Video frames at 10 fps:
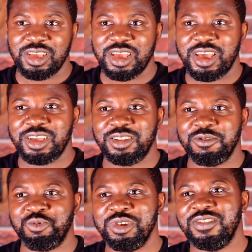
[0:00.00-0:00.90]
And the
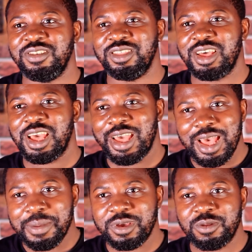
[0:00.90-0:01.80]
reason that
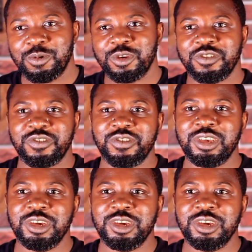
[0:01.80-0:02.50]
happened was